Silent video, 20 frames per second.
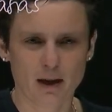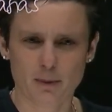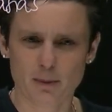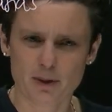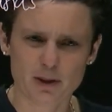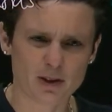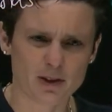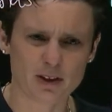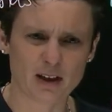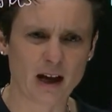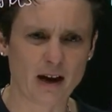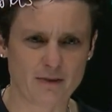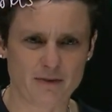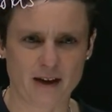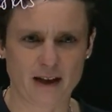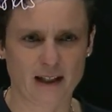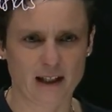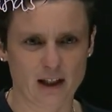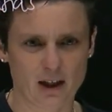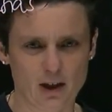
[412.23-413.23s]
We don't have
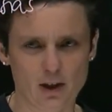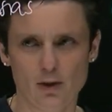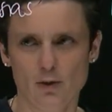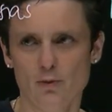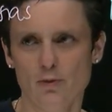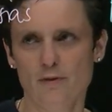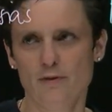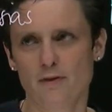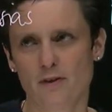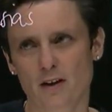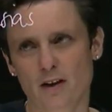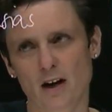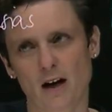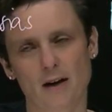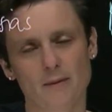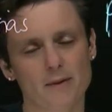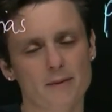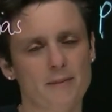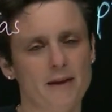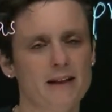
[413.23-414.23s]
any clue for
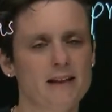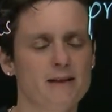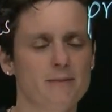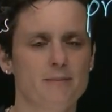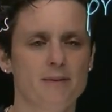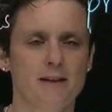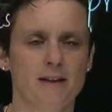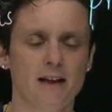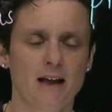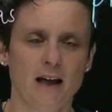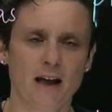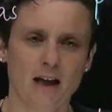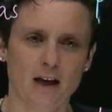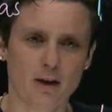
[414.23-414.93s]
carbamazepine.